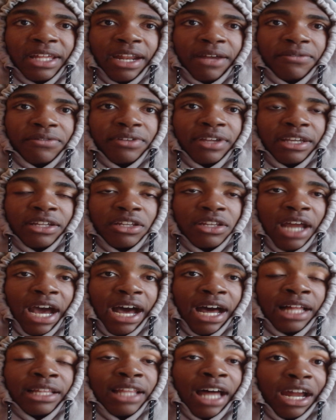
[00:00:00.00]
I feel not
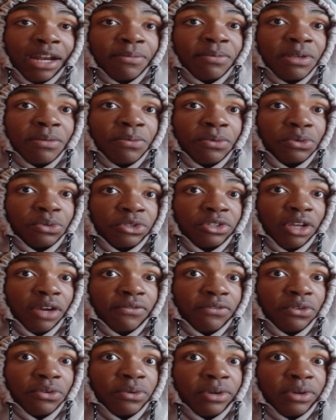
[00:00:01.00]
a lot of people suffer